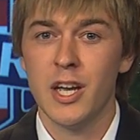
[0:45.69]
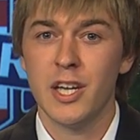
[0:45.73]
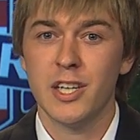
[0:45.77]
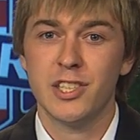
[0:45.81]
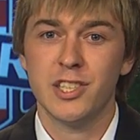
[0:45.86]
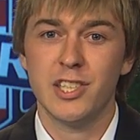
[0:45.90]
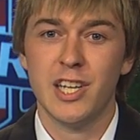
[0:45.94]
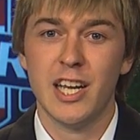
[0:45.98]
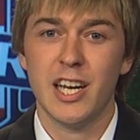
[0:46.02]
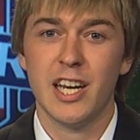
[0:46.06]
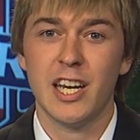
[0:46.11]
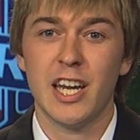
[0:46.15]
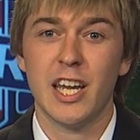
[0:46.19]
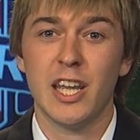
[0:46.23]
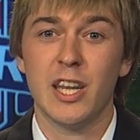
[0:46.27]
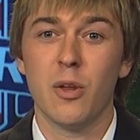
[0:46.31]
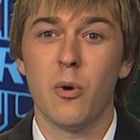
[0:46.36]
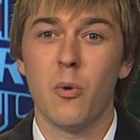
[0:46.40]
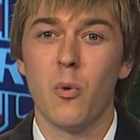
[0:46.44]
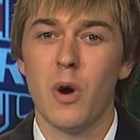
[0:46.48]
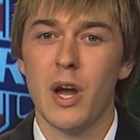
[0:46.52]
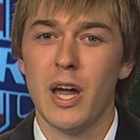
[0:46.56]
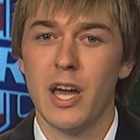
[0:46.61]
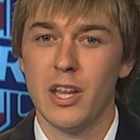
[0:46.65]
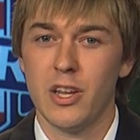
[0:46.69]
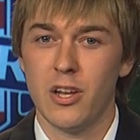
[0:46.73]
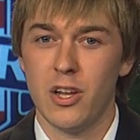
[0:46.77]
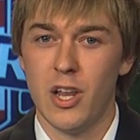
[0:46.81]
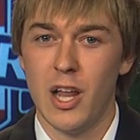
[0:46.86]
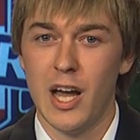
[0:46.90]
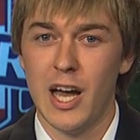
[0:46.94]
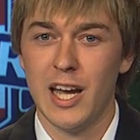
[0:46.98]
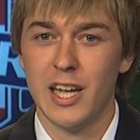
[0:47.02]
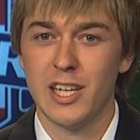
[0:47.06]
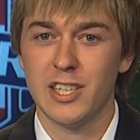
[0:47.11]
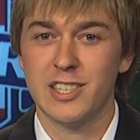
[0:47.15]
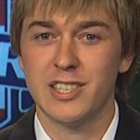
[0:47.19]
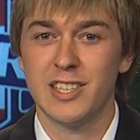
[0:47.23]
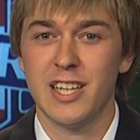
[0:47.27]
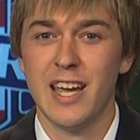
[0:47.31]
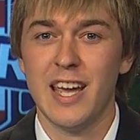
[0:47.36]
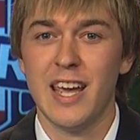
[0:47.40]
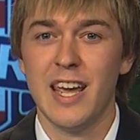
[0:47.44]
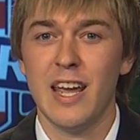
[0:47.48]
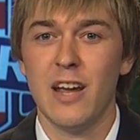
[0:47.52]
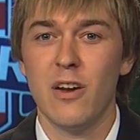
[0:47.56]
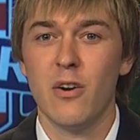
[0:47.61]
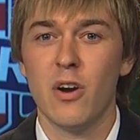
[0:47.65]
Standing in the way of the Lions, the
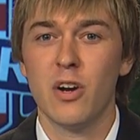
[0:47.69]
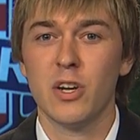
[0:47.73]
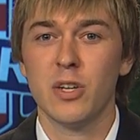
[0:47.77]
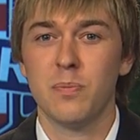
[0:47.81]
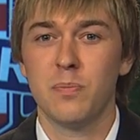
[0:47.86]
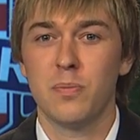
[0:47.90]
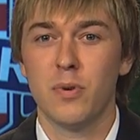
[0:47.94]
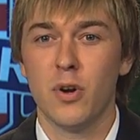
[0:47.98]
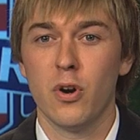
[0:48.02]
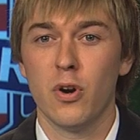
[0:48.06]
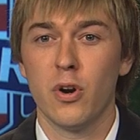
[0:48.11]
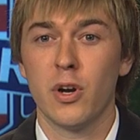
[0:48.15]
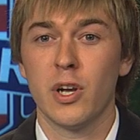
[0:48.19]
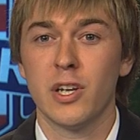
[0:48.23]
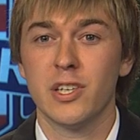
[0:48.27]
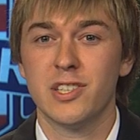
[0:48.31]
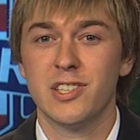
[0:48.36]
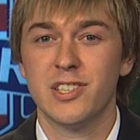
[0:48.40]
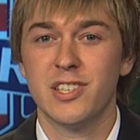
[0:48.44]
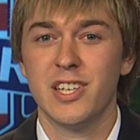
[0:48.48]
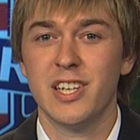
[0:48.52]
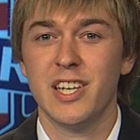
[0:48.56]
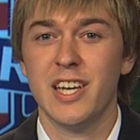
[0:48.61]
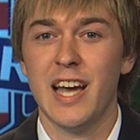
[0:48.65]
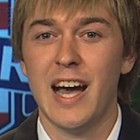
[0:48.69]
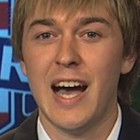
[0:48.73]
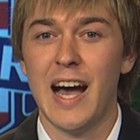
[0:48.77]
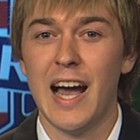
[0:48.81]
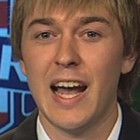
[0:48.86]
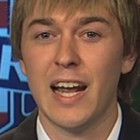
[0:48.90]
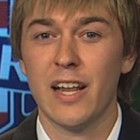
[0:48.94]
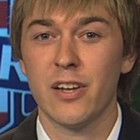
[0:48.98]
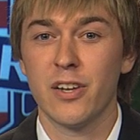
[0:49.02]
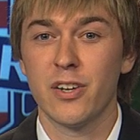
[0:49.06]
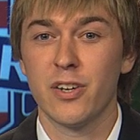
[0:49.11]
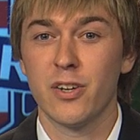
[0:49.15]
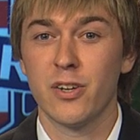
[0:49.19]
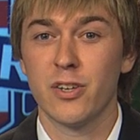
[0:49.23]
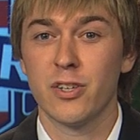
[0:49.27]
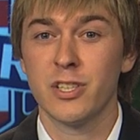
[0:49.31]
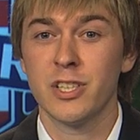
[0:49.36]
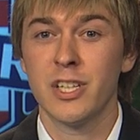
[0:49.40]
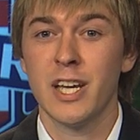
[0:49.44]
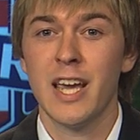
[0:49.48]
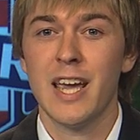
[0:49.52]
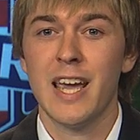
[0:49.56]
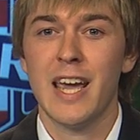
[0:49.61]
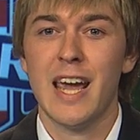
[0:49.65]
Harrisburg City
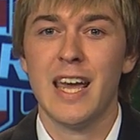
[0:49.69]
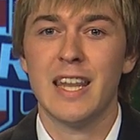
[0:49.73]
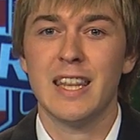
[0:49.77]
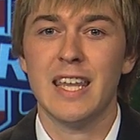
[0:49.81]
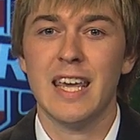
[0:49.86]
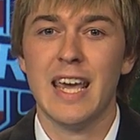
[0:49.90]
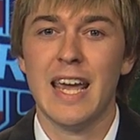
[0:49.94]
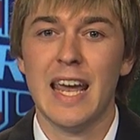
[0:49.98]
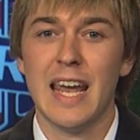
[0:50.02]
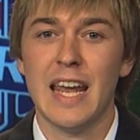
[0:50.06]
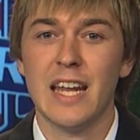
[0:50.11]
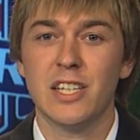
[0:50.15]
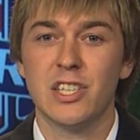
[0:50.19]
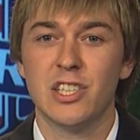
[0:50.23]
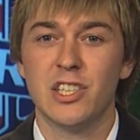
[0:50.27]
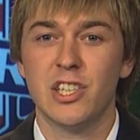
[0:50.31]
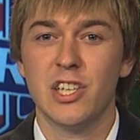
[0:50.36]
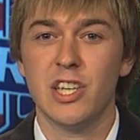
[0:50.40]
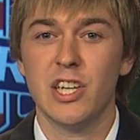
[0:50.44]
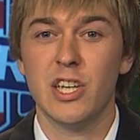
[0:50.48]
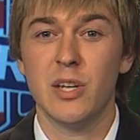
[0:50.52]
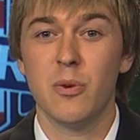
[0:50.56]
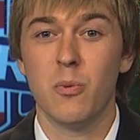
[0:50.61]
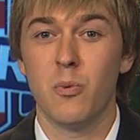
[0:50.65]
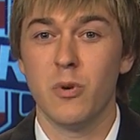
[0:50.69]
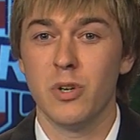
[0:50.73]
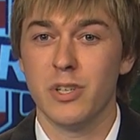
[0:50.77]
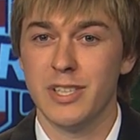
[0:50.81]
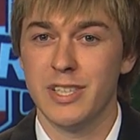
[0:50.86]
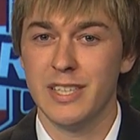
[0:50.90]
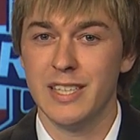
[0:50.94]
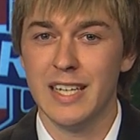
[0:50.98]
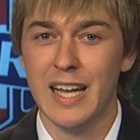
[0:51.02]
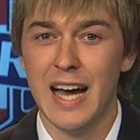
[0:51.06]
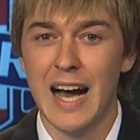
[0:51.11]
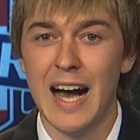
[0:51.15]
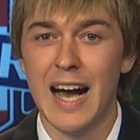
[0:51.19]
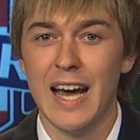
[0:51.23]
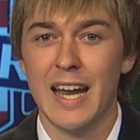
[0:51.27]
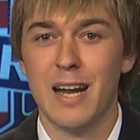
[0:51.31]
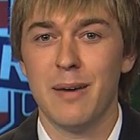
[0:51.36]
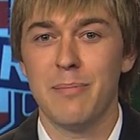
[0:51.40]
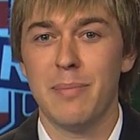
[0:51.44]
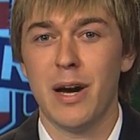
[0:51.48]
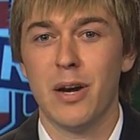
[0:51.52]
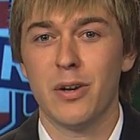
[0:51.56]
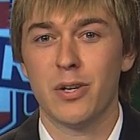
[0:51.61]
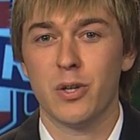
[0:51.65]
Islanders and the eight seed was not
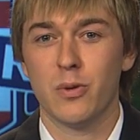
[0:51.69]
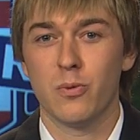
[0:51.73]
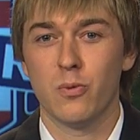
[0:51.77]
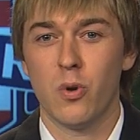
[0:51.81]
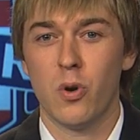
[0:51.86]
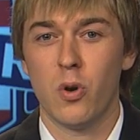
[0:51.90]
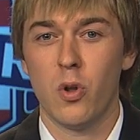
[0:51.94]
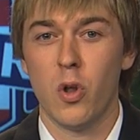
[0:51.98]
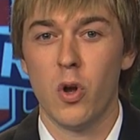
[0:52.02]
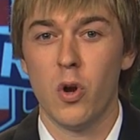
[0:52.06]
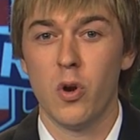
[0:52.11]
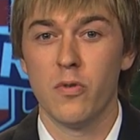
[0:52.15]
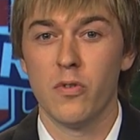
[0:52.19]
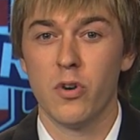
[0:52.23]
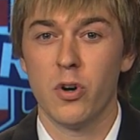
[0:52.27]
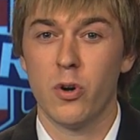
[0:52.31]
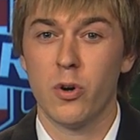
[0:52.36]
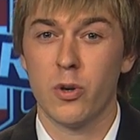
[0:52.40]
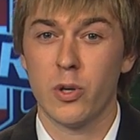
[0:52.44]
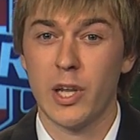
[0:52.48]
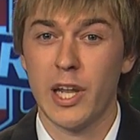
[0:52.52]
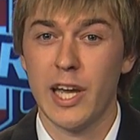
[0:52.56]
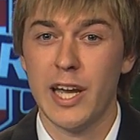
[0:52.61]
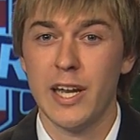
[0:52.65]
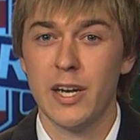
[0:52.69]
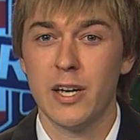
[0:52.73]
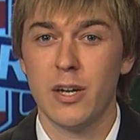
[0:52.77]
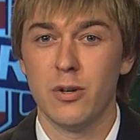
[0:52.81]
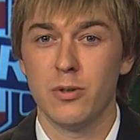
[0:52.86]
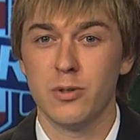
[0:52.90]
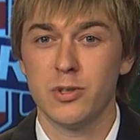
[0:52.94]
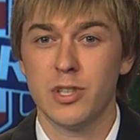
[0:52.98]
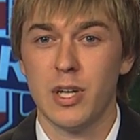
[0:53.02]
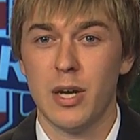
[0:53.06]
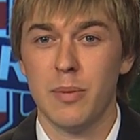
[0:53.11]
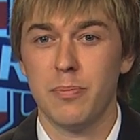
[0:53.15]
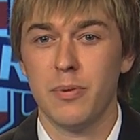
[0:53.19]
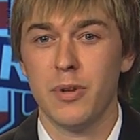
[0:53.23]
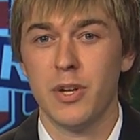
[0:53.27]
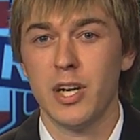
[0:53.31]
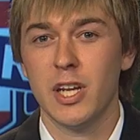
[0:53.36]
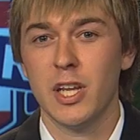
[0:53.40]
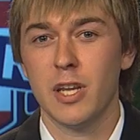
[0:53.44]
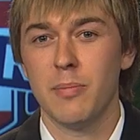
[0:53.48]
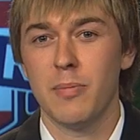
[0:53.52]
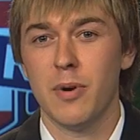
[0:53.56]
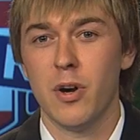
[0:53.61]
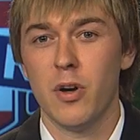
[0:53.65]
about to roll over. Orlando saw plenty
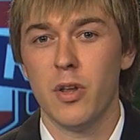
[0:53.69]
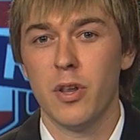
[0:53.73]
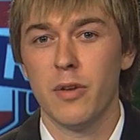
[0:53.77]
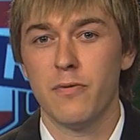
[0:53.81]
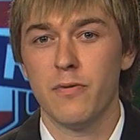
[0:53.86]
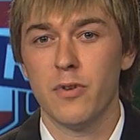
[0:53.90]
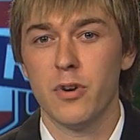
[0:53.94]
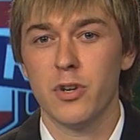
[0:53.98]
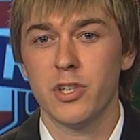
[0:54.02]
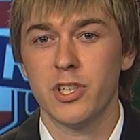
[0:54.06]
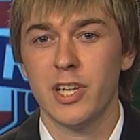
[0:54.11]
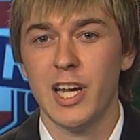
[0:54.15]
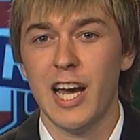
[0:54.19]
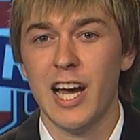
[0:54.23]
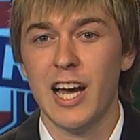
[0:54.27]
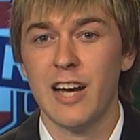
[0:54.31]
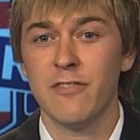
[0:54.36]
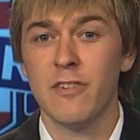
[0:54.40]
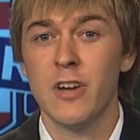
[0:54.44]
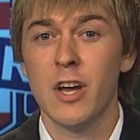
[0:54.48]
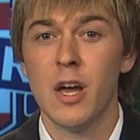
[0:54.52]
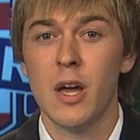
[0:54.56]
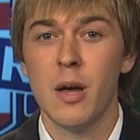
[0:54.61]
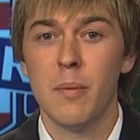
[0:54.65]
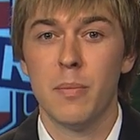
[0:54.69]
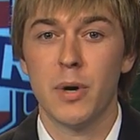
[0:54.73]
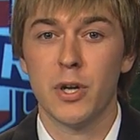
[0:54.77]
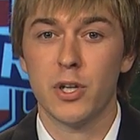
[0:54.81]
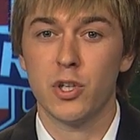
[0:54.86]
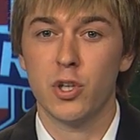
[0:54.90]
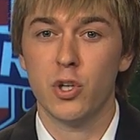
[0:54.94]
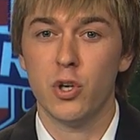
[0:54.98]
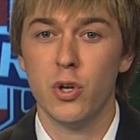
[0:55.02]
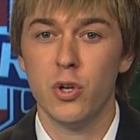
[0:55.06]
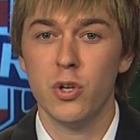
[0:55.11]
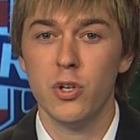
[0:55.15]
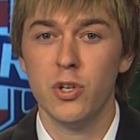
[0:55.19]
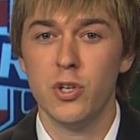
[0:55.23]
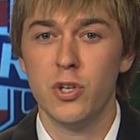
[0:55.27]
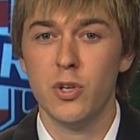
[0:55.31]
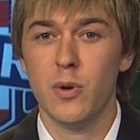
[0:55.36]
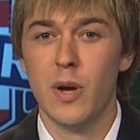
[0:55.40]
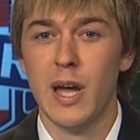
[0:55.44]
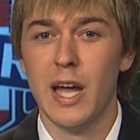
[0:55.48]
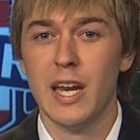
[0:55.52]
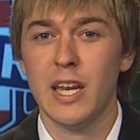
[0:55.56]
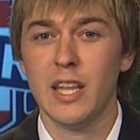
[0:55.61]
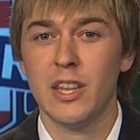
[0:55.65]
of the ball in the first half, but couldn't do
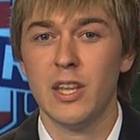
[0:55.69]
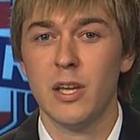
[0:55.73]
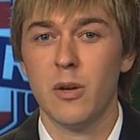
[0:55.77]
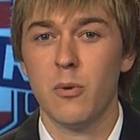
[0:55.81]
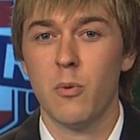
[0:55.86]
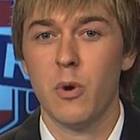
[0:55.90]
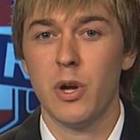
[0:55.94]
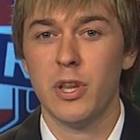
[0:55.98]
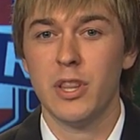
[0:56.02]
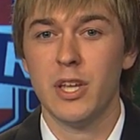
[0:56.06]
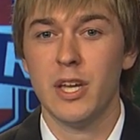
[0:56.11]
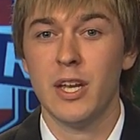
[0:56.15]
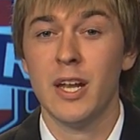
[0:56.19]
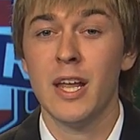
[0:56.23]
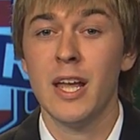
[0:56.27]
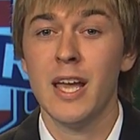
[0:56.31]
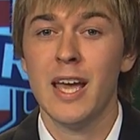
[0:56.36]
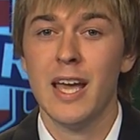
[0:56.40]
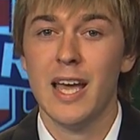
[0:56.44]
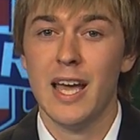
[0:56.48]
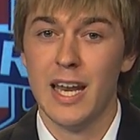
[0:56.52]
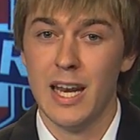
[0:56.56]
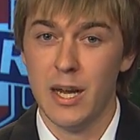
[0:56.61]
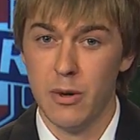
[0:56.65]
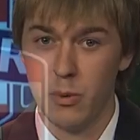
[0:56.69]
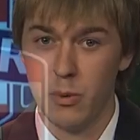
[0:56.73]
anything with it and it